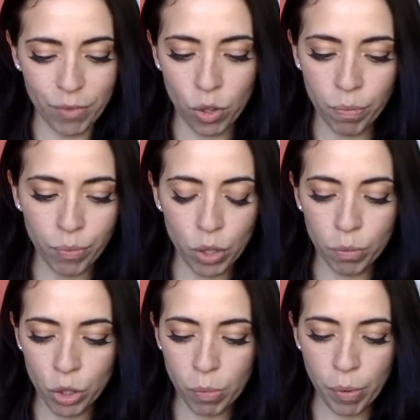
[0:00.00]
Oh, no,
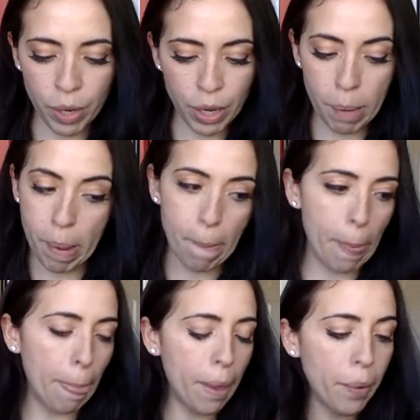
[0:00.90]
two more wanted to come up.
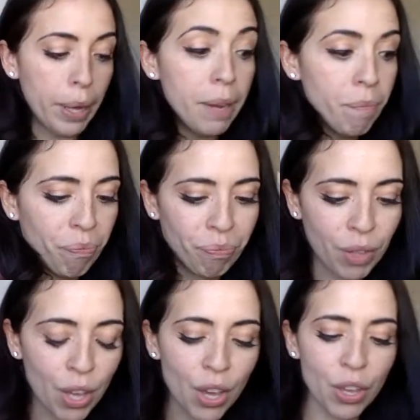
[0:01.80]
Okay.
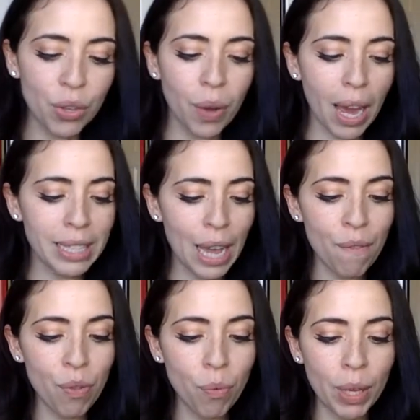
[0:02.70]
You guys
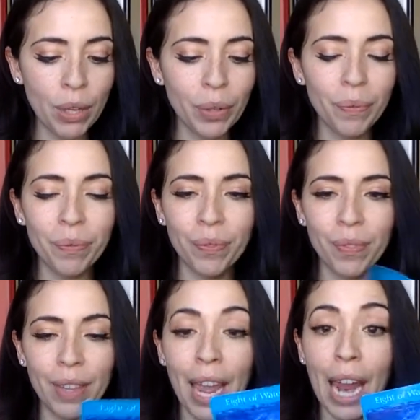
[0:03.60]
have the Wheel,
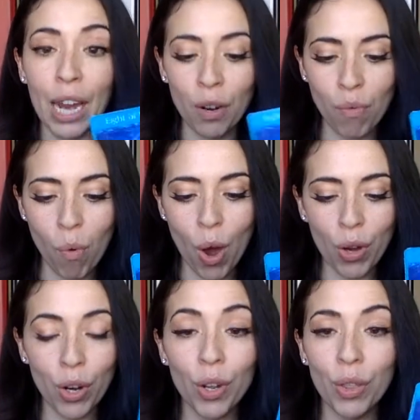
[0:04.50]
the Eight of
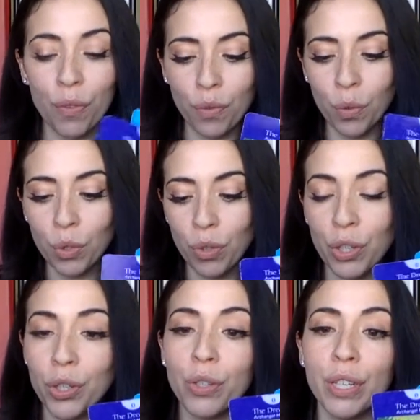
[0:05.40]
Water, the Fool in
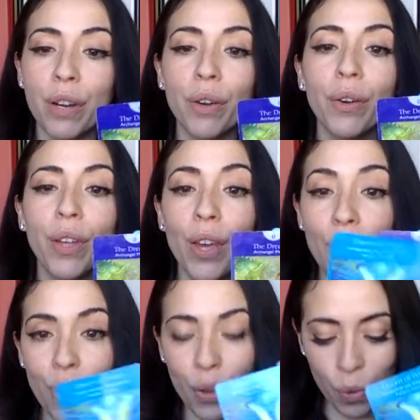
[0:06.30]
traditional tarot,
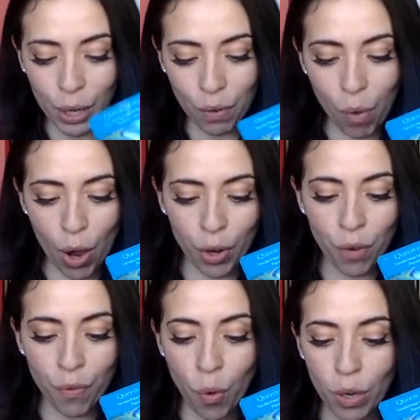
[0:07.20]
the Queen of
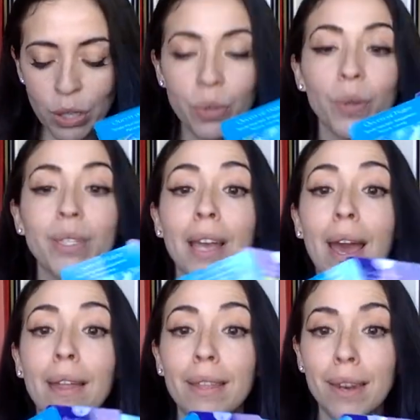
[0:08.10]
Water, Four of Swords,
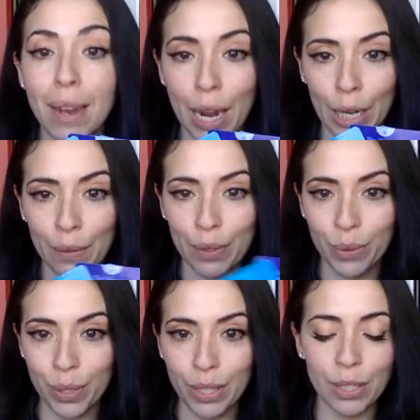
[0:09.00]
and the Nine of
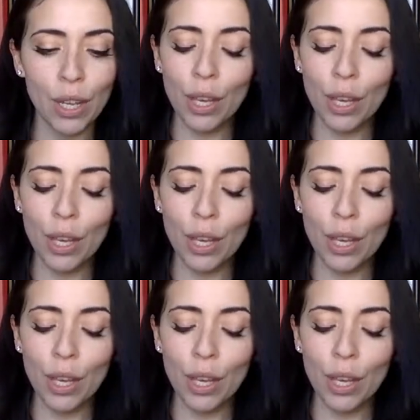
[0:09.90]
Swords.